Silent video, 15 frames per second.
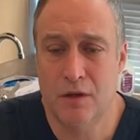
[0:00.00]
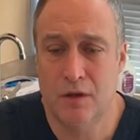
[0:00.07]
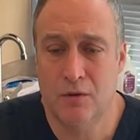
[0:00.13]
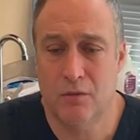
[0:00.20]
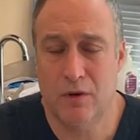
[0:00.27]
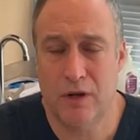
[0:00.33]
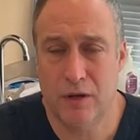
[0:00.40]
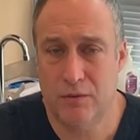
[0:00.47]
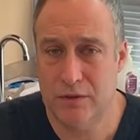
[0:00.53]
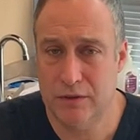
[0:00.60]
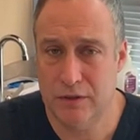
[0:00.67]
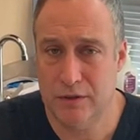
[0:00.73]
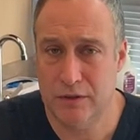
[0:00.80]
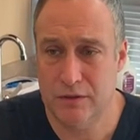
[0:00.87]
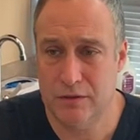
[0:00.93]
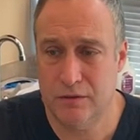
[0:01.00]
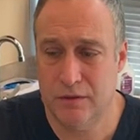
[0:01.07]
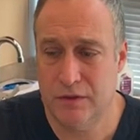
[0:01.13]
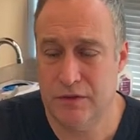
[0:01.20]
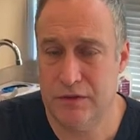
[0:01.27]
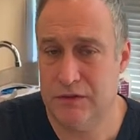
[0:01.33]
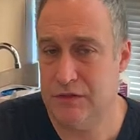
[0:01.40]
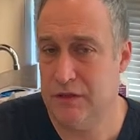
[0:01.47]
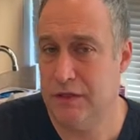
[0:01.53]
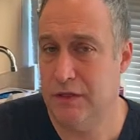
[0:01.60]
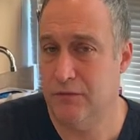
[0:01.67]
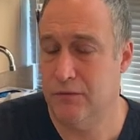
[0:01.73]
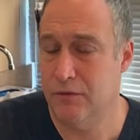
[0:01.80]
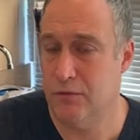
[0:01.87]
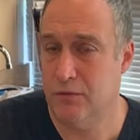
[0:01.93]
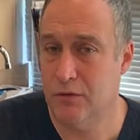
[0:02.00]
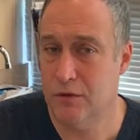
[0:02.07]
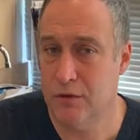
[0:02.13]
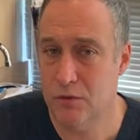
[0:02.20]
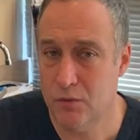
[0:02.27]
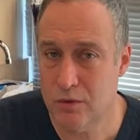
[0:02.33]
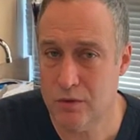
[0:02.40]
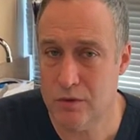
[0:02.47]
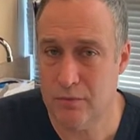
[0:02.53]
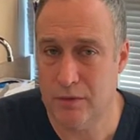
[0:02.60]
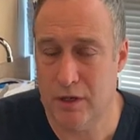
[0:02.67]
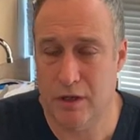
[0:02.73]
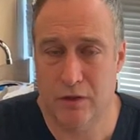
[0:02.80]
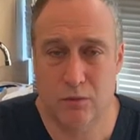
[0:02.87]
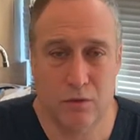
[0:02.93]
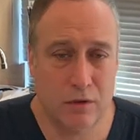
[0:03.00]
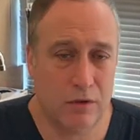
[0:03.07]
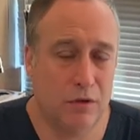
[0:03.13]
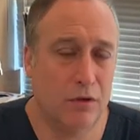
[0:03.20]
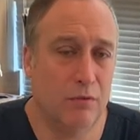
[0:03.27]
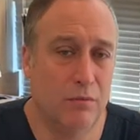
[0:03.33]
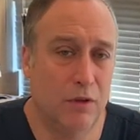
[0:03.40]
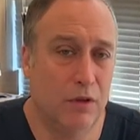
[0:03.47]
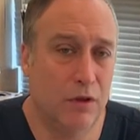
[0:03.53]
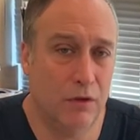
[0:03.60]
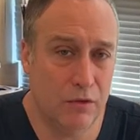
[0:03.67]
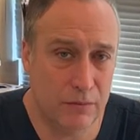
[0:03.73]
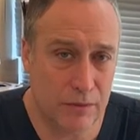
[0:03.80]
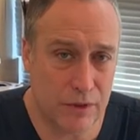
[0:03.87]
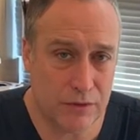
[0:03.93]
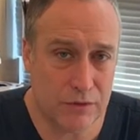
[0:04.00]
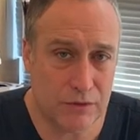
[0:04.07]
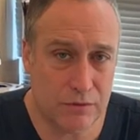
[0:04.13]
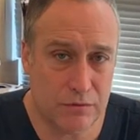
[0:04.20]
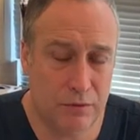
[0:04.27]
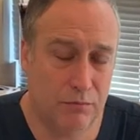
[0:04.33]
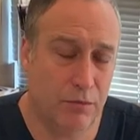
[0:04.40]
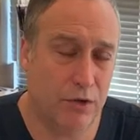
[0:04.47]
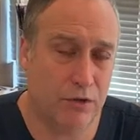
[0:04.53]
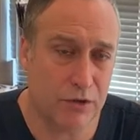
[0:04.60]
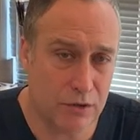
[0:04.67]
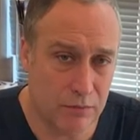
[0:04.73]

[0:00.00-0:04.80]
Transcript: What I would tell you is, if you're really worried about it, we're going to go below the muscle, partially